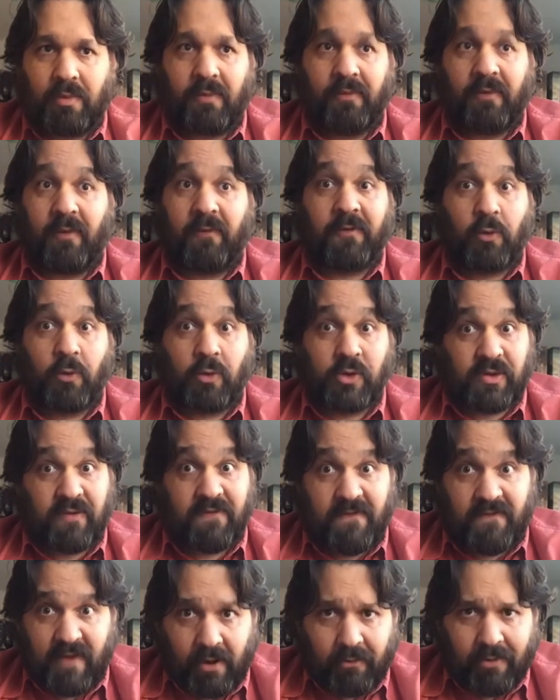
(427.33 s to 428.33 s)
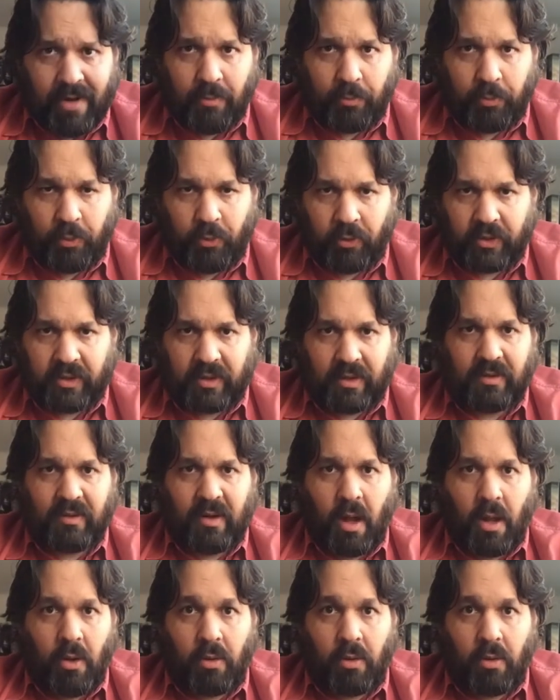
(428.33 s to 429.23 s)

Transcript: of course, very important.